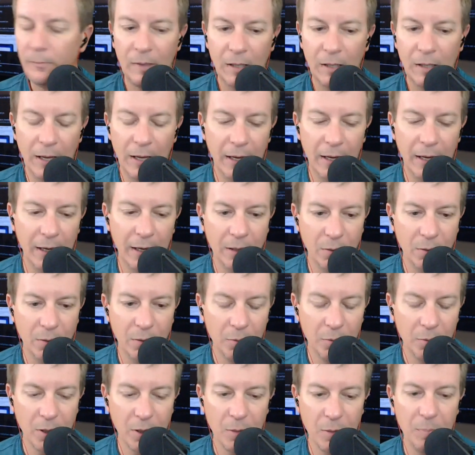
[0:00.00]
and
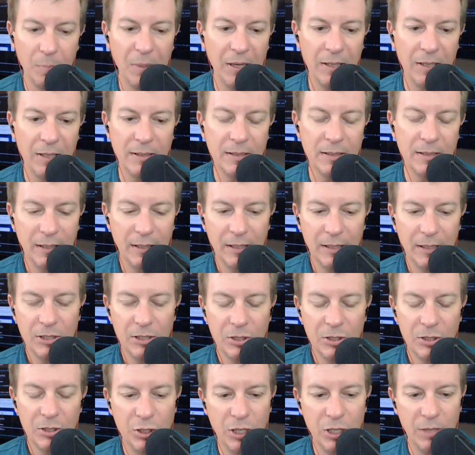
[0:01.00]
we're going to pit
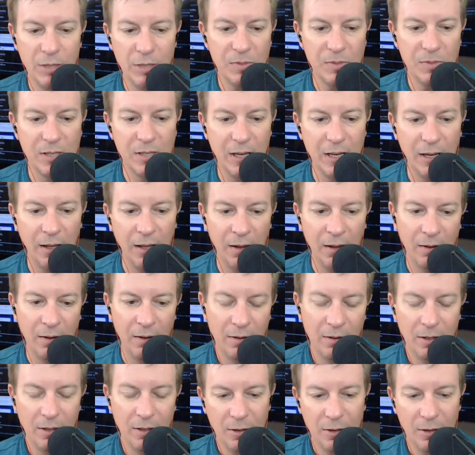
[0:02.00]
Jim's Dell
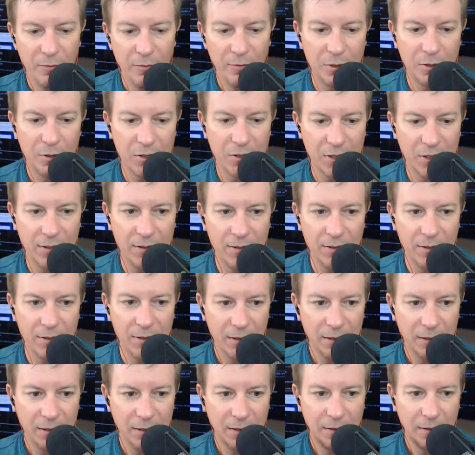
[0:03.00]
versus
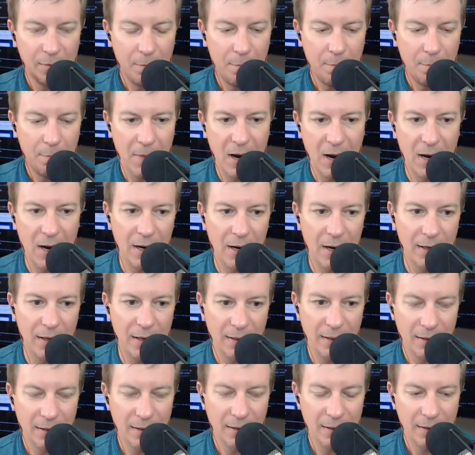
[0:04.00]
my
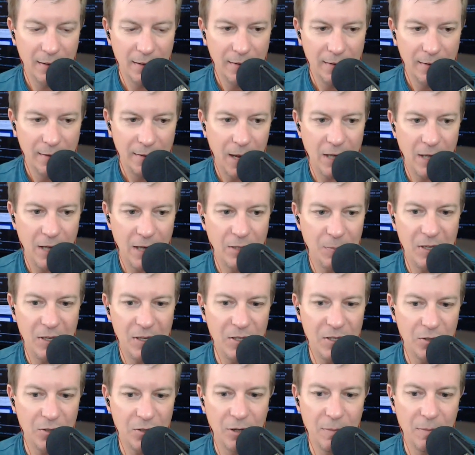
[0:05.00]
HP
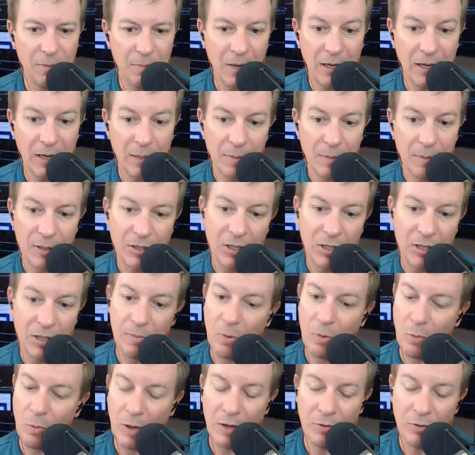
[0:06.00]
Stream Mini. But Jim,
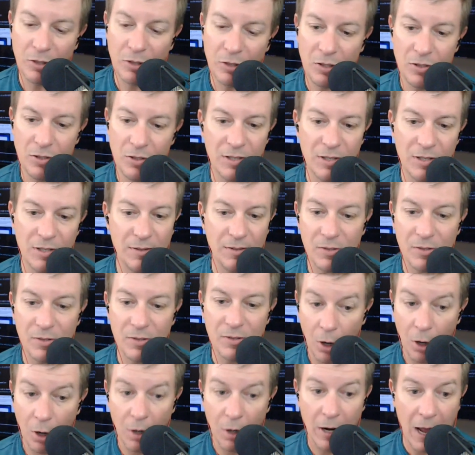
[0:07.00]
why don't you just
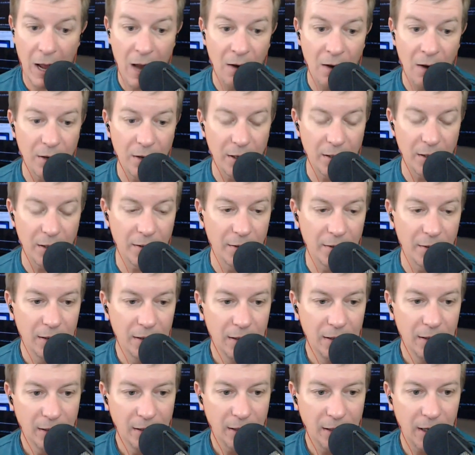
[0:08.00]
start out and
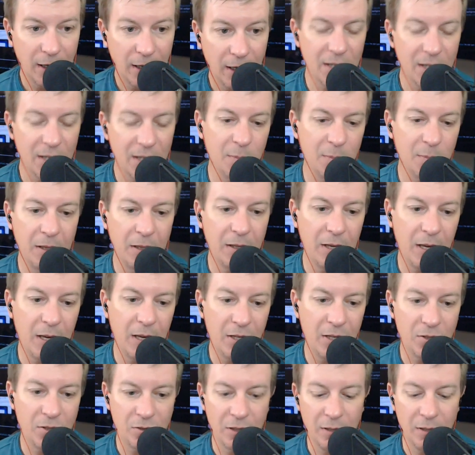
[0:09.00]
kind of explain the
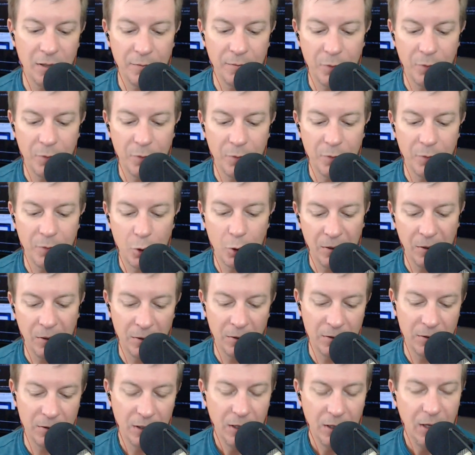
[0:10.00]
history of your
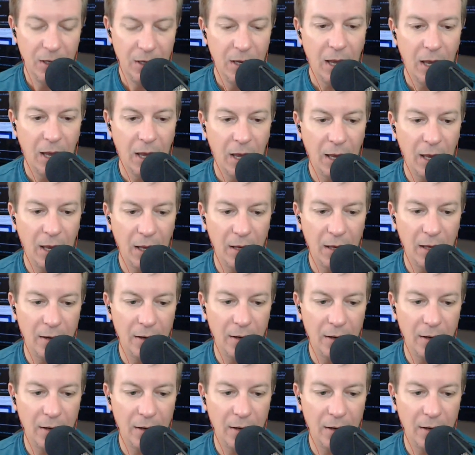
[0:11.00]
build and